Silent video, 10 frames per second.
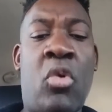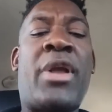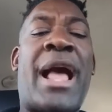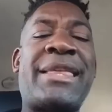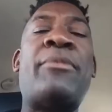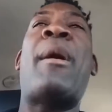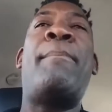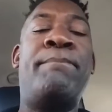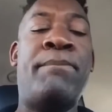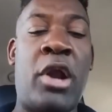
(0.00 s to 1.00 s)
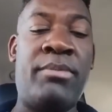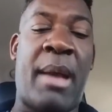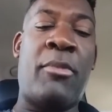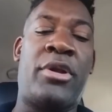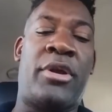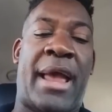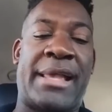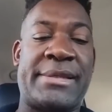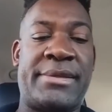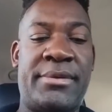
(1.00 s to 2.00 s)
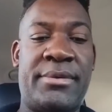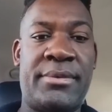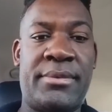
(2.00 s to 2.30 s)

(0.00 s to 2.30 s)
Who can tell me what burn me about the Ras?